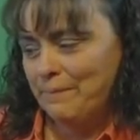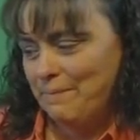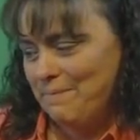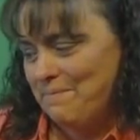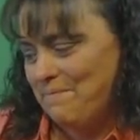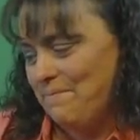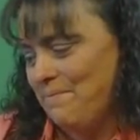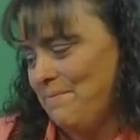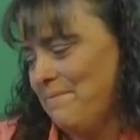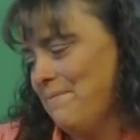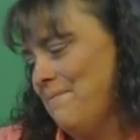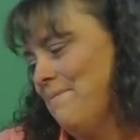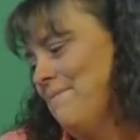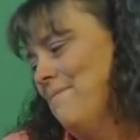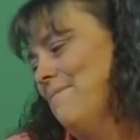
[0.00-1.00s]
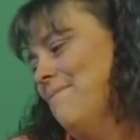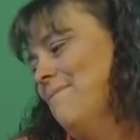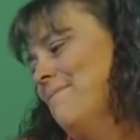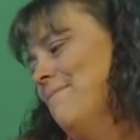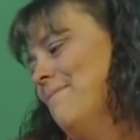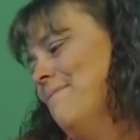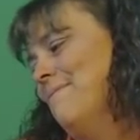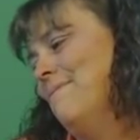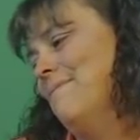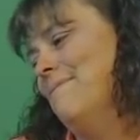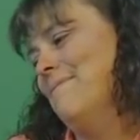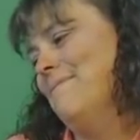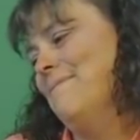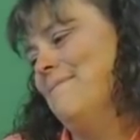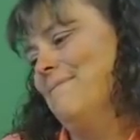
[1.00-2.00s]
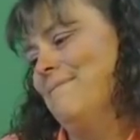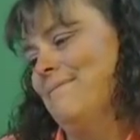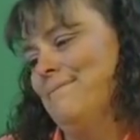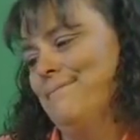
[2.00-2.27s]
Nothing is said.